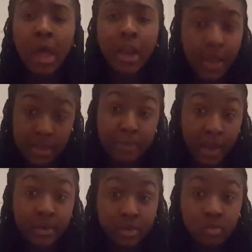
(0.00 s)
An ice
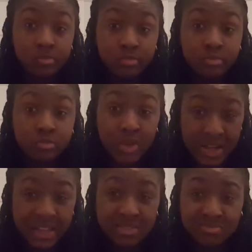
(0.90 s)
pack.
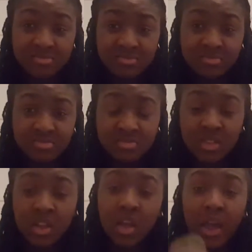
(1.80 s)
Really?
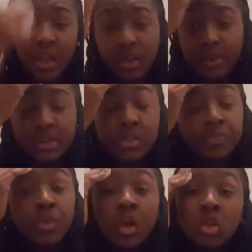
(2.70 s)
Anyways,
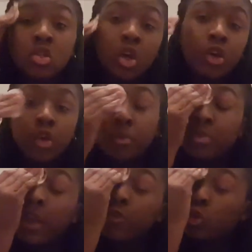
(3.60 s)
so
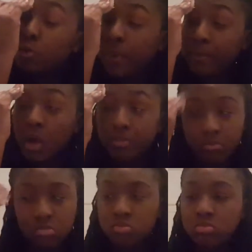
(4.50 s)
they've called my
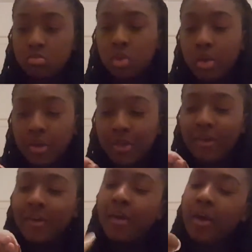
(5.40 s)
mum,
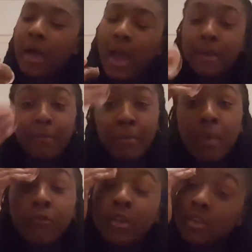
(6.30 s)
and my
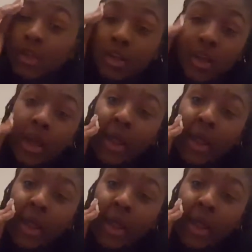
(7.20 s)
mum runs in